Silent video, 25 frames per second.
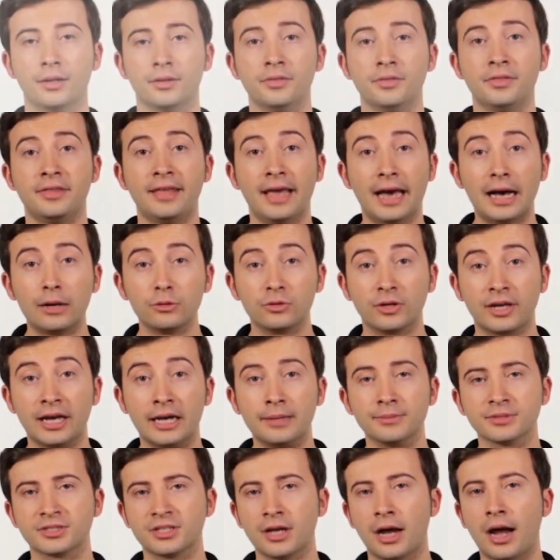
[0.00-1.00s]
The
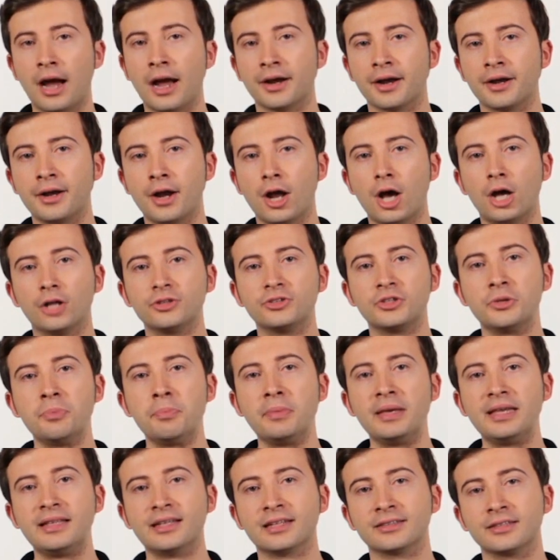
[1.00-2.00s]
outcomes are not
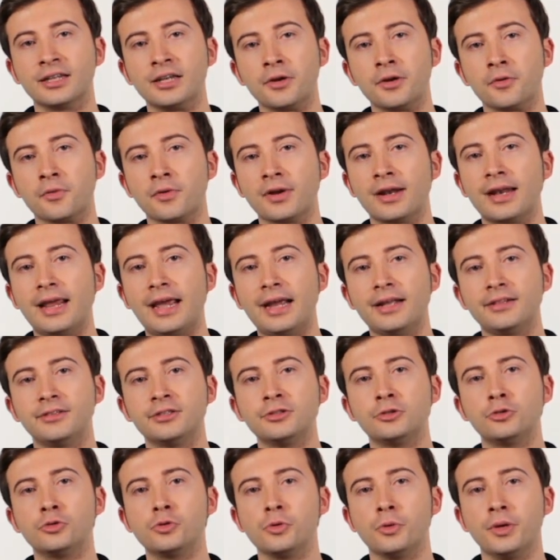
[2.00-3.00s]
immediately
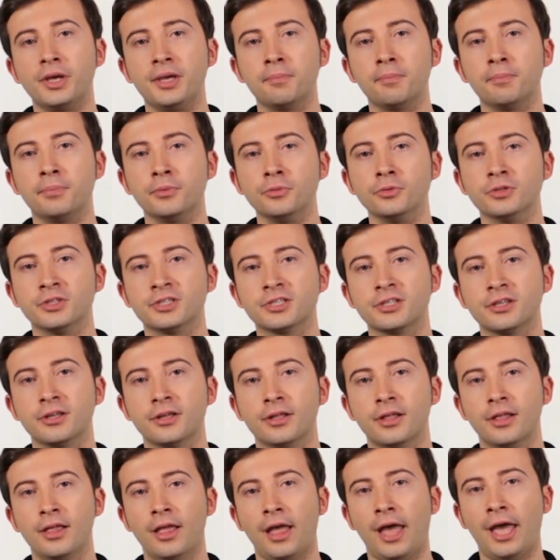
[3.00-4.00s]
related to inputs,
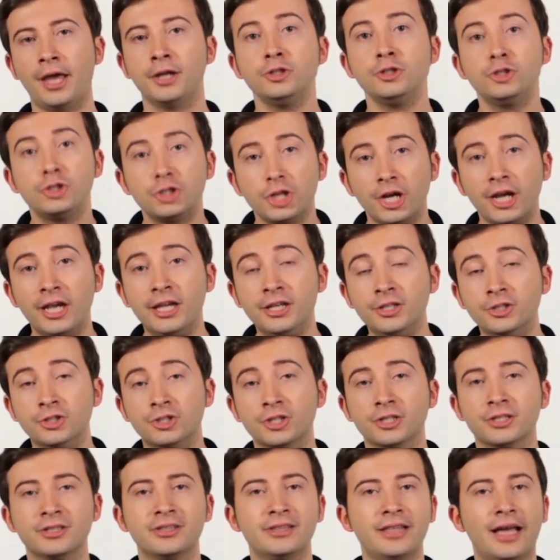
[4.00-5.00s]
and
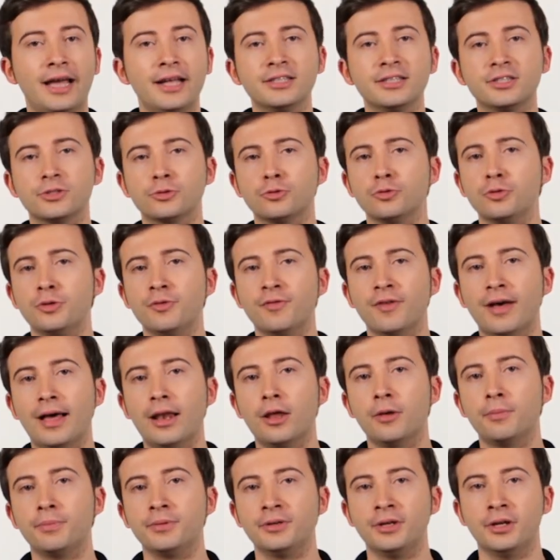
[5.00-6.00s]
change tends to
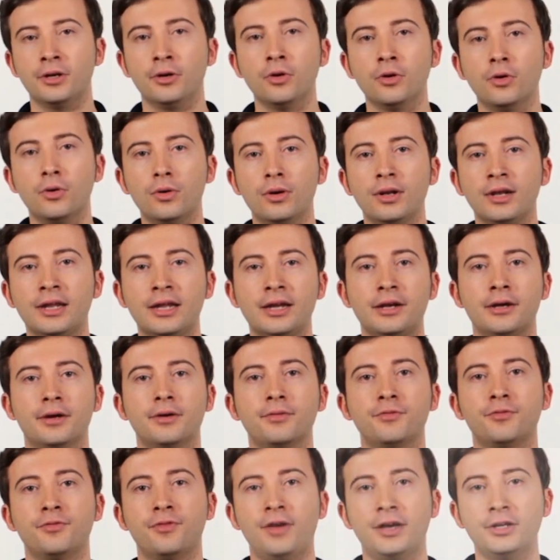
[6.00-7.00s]
develop in a non-linear
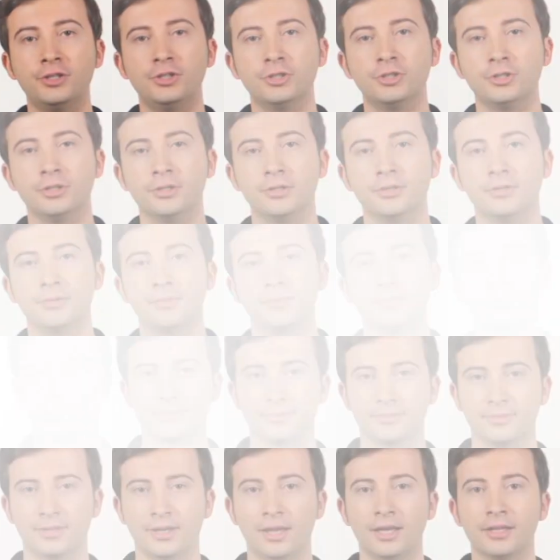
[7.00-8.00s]
fashion.
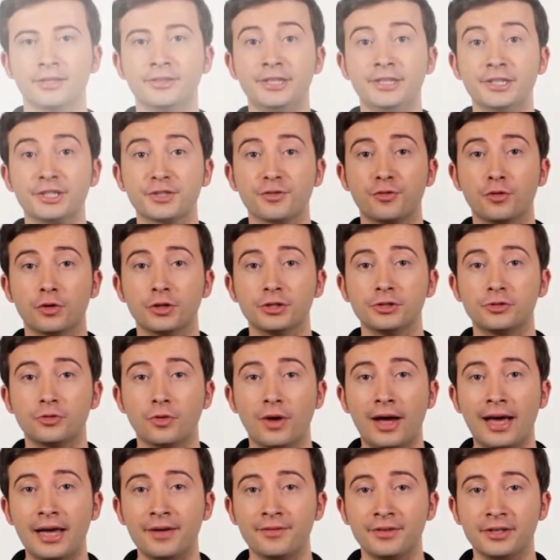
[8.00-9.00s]
These 4
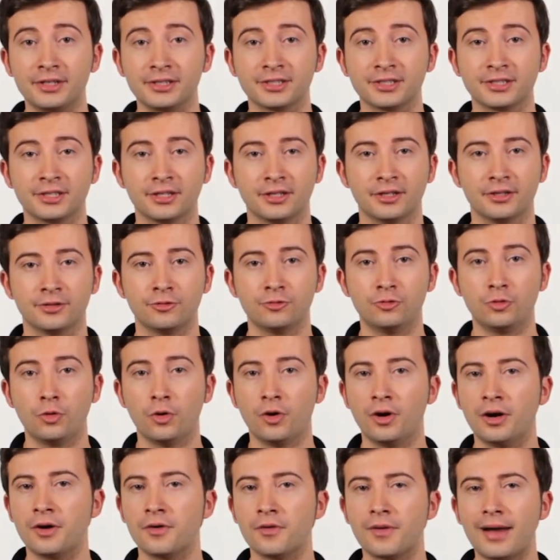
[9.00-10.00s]
drivers
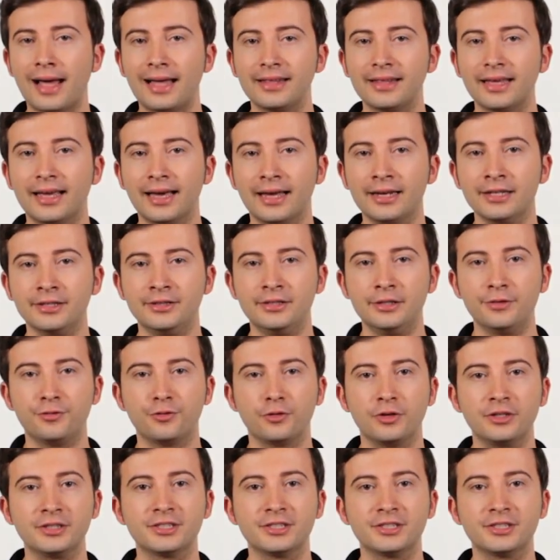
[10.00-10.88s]
draw a radically different